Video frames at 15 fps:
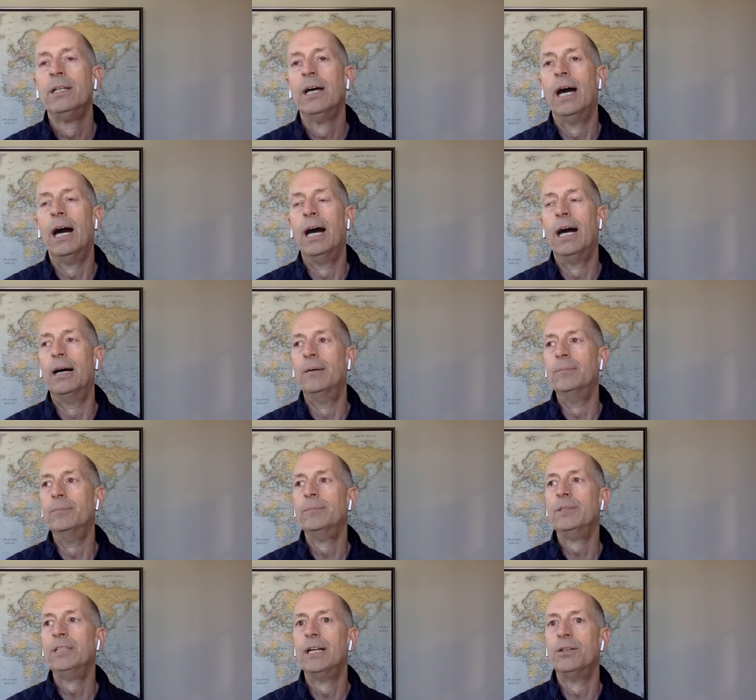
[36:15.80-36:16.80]

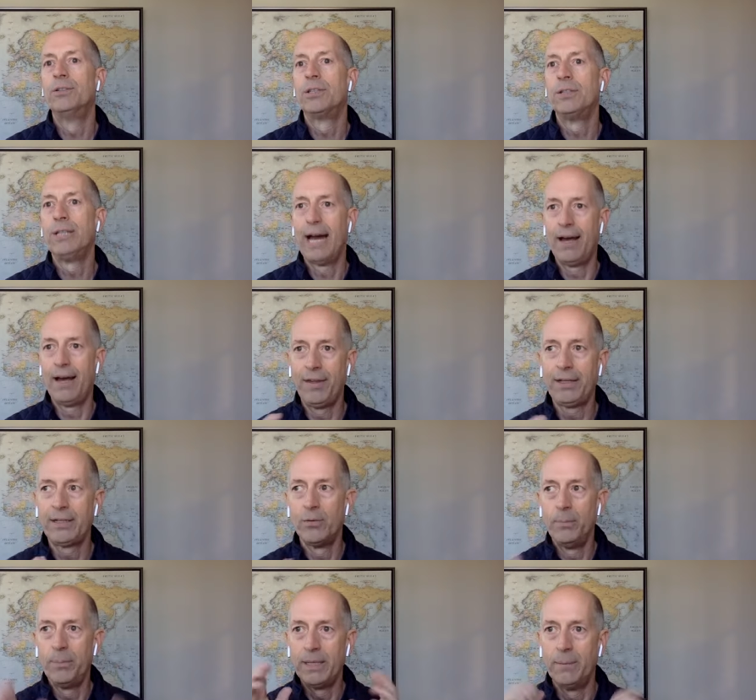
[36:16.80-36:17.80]
Um, you know, so yeah, I think
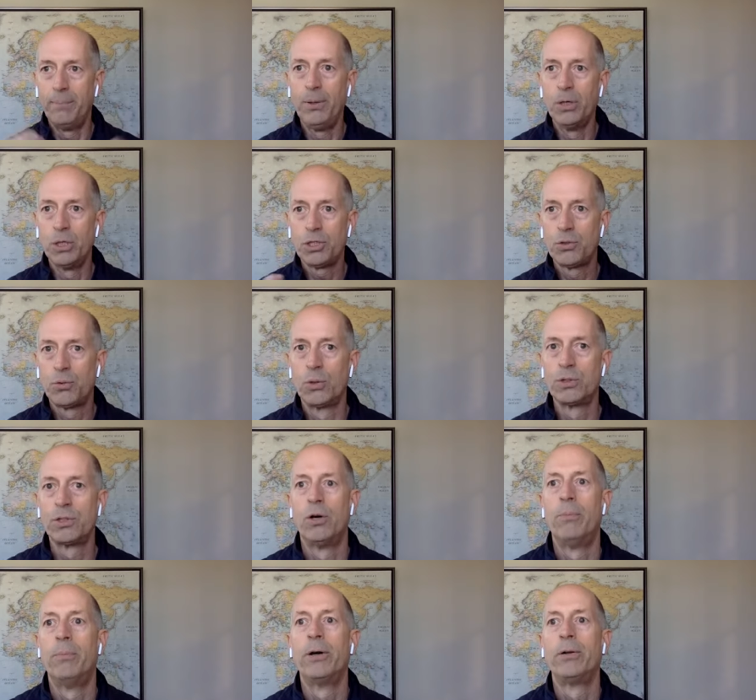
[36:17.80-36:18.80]
there will be a push towards
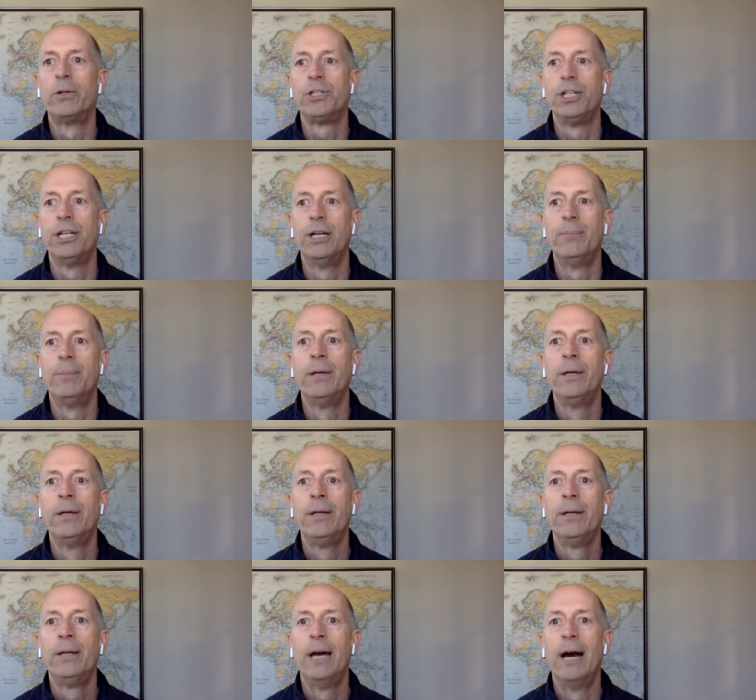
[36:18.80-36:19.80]
home ownership
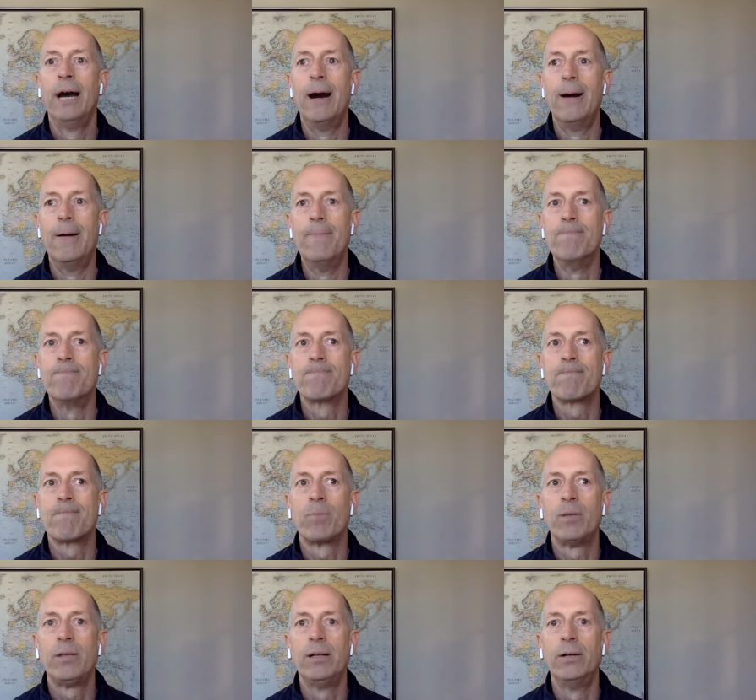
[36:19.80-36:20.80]
um,
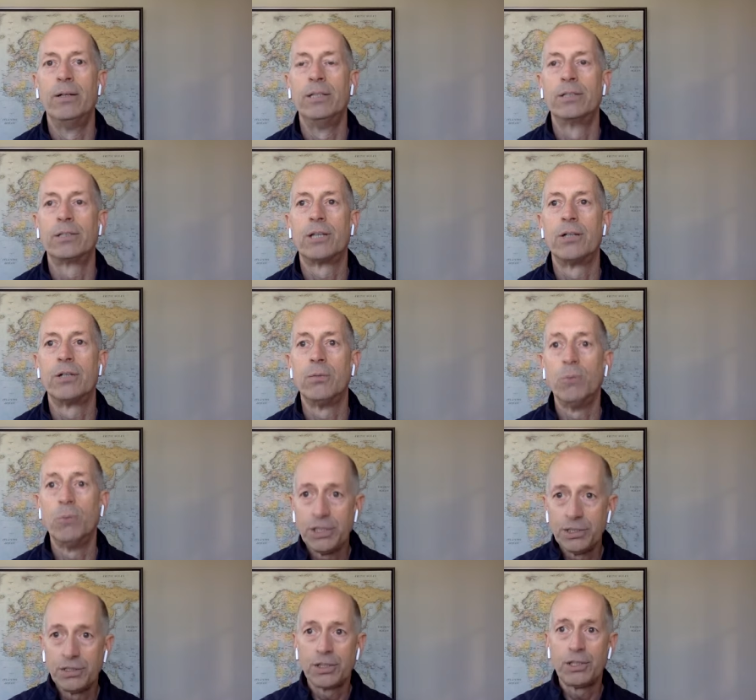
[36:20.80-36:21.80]
you know, in this country,
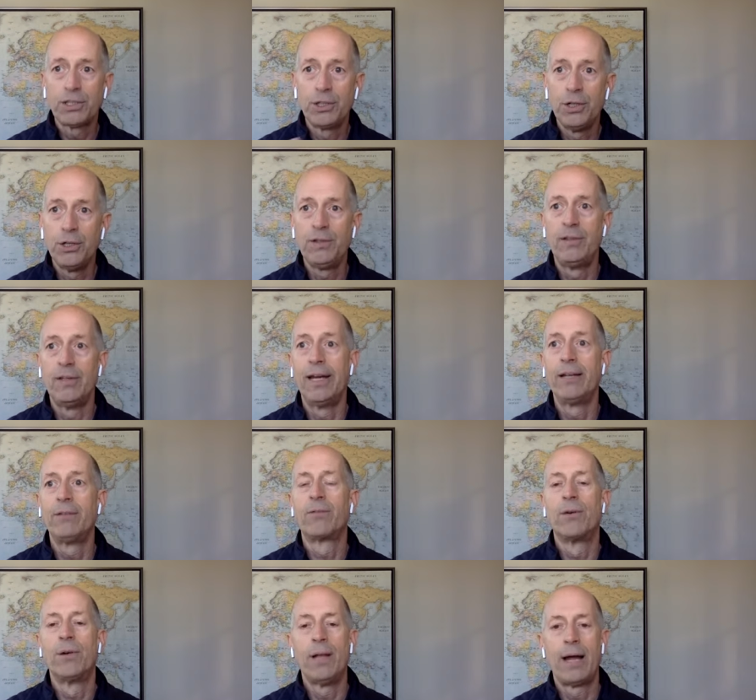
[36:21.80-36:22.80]
which is a good thing
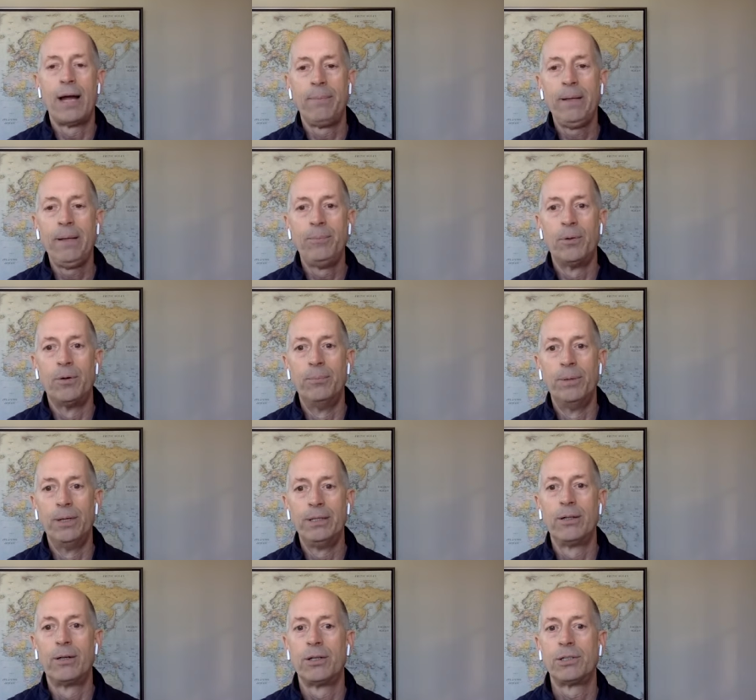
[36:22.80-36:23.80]
for a lot of people,
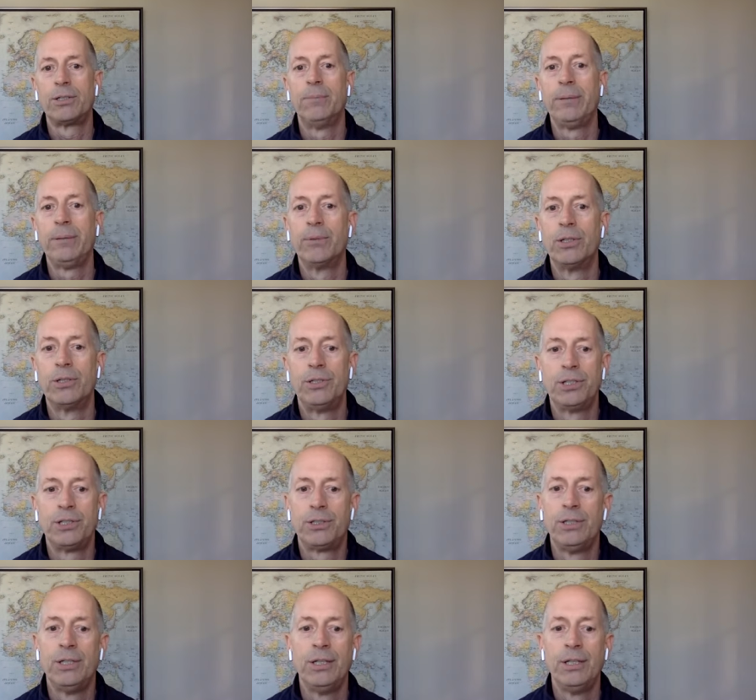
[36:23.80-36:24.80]
but there are some people that
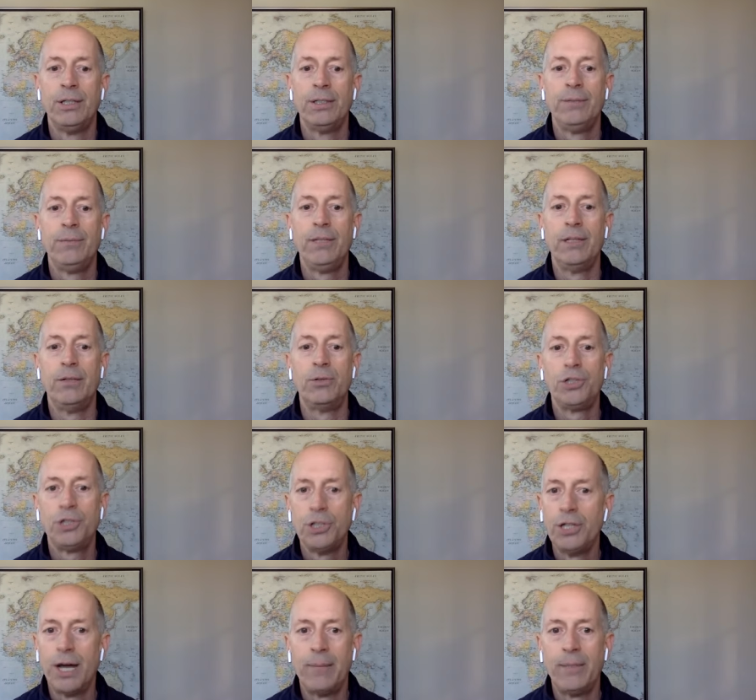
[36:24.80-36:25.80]
just, you know,
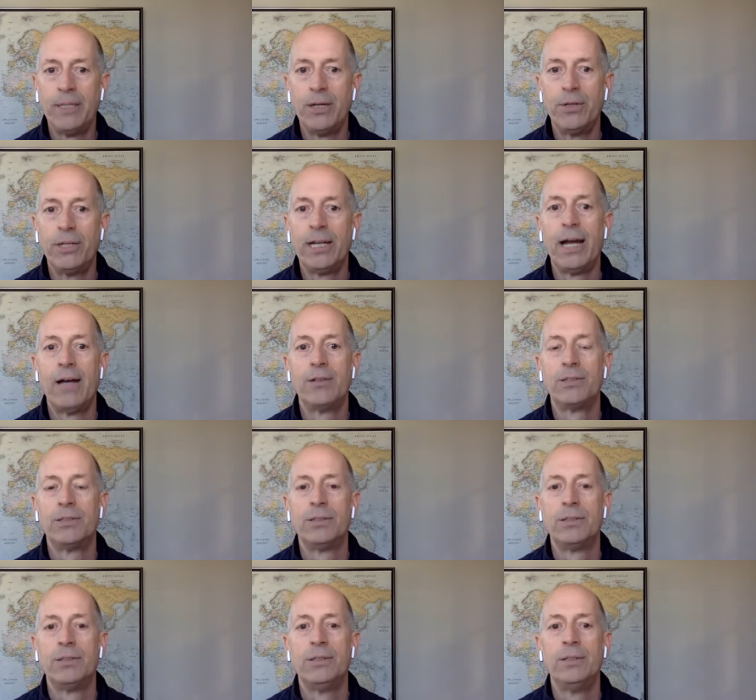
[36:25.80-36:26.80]
should not be owning houses.